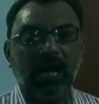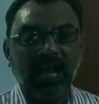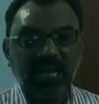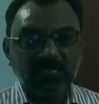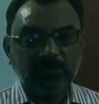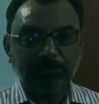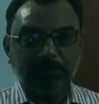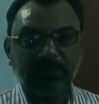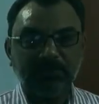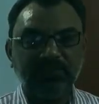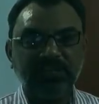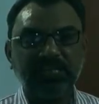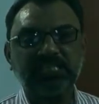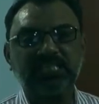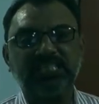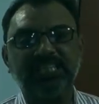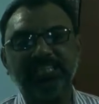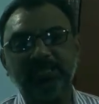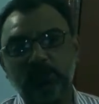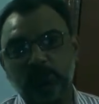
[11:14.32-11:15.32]
as
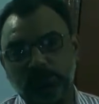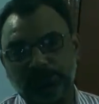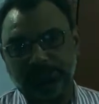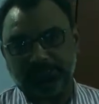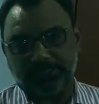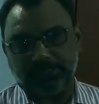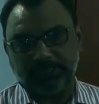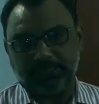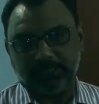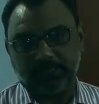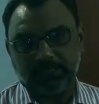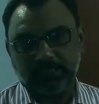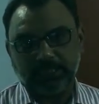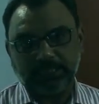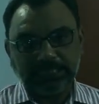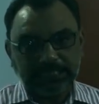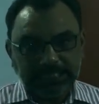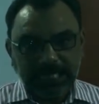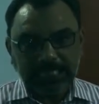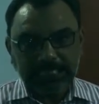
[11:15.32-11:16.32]
previously noted,
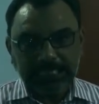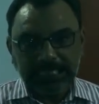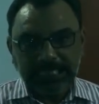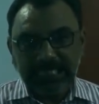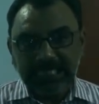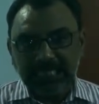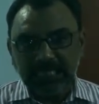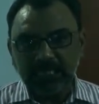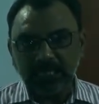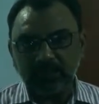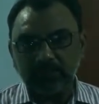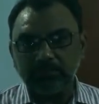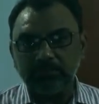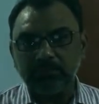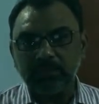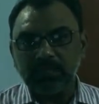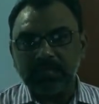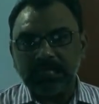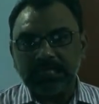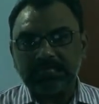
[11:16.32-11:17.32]
net
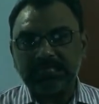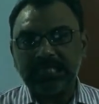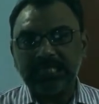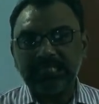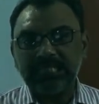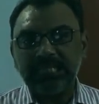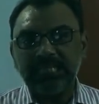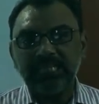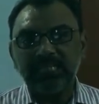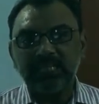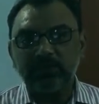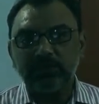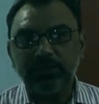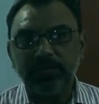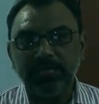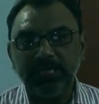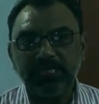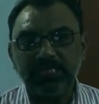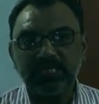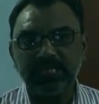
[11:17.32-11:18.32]
income is an
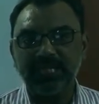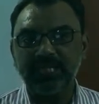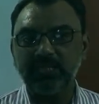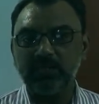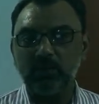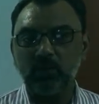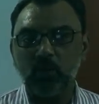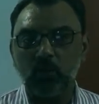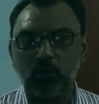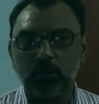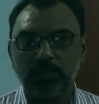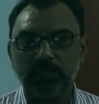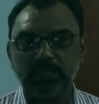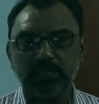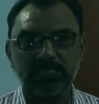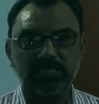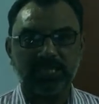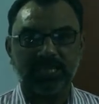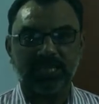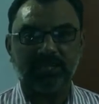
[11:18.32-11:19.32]
increase in
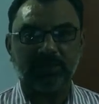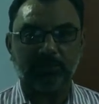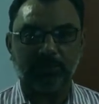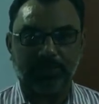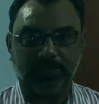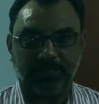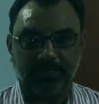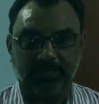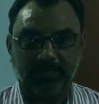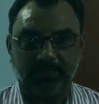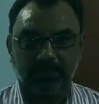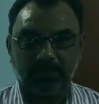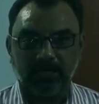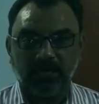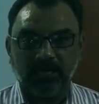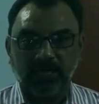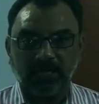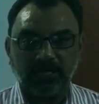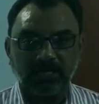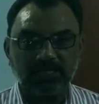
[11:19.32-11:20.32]
owner's equity
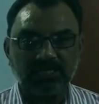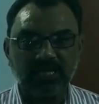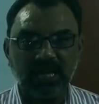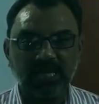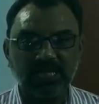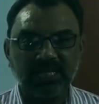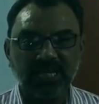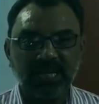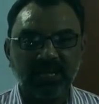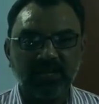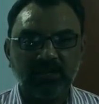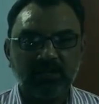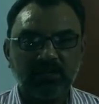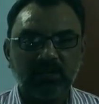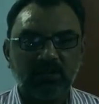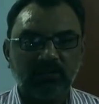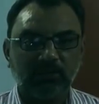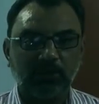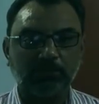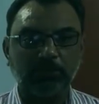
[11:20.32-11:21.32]
resulting
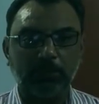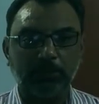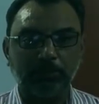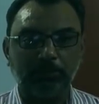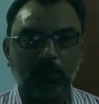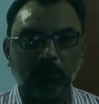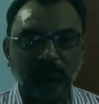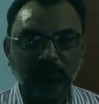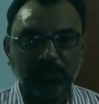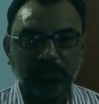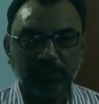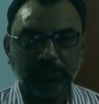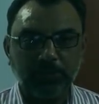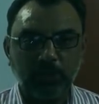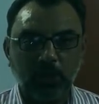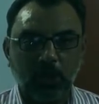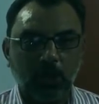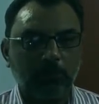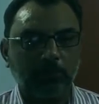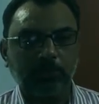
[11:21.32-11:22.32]
from the
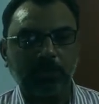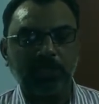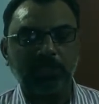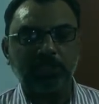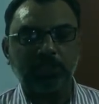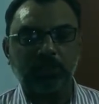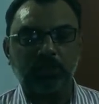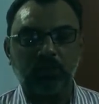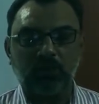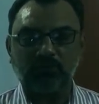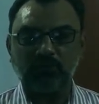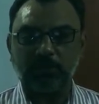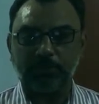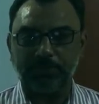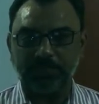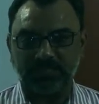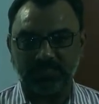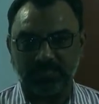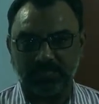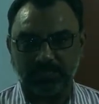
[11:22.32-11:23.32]
profitable operation of the
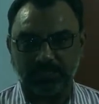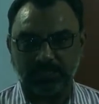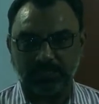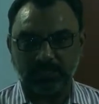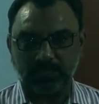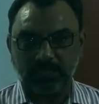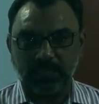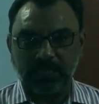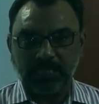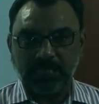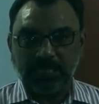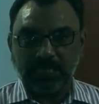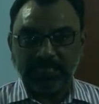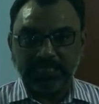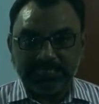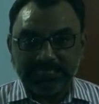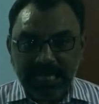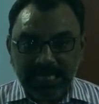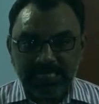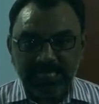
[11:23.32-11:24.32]
business.
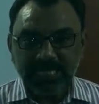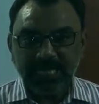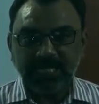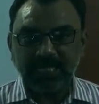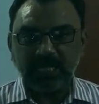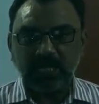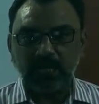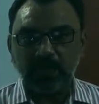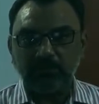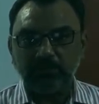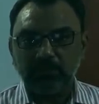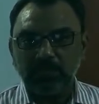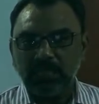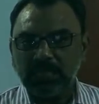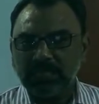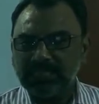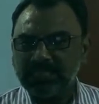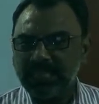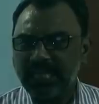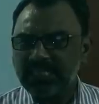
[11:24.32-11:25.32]
Net income
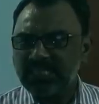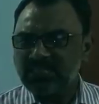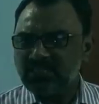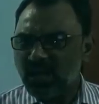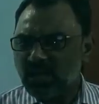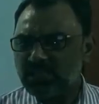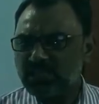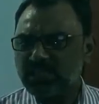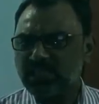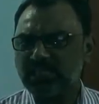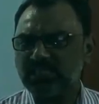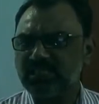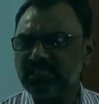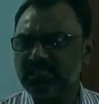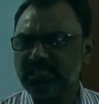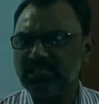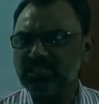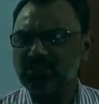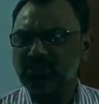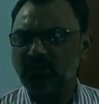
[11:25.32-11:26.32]
does not
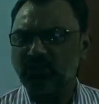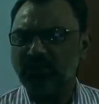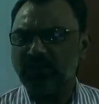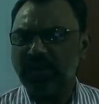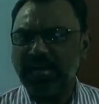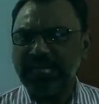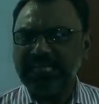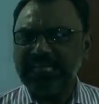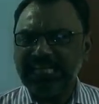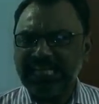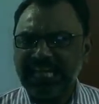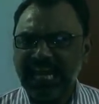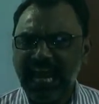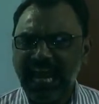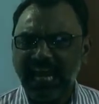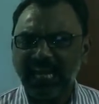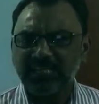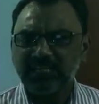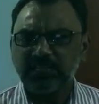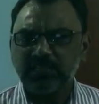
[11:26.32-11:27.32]
consist of any
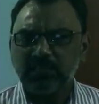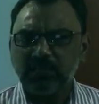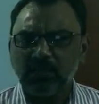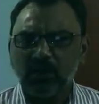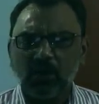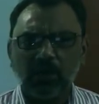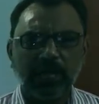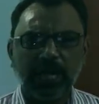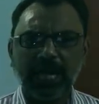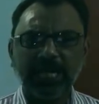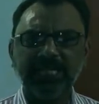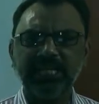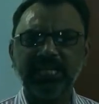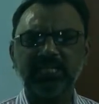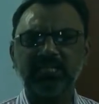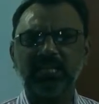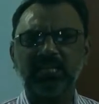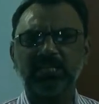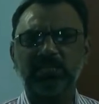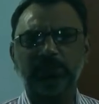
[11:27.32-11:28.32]
cash or
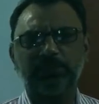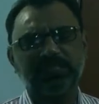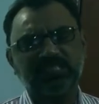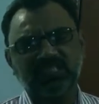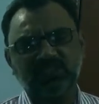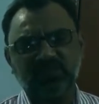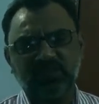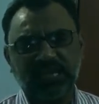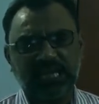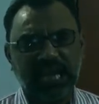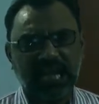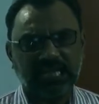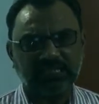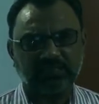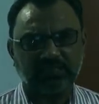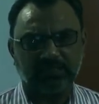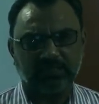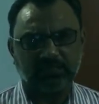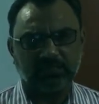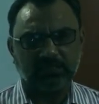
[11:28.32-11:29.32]
any other specific
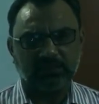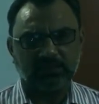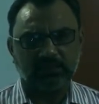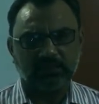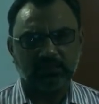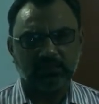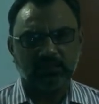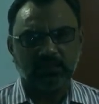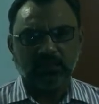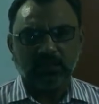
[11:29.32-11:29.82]
assets.